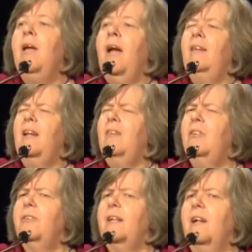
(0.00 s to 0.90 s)
And the
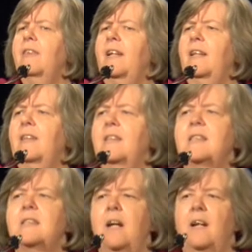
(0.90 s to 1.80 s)
other thing I think in
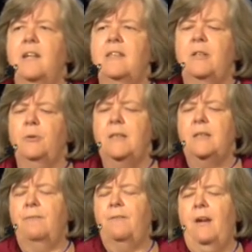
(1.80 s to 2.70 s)
this series
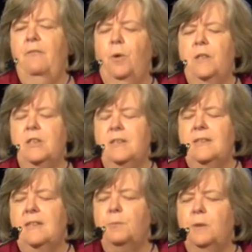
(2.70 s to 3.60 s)
of 5 questions
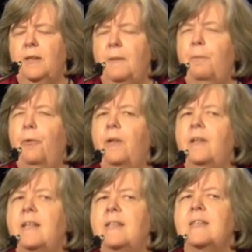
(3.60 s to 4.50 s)
that's really
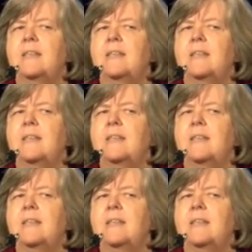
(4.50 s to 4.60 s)
important is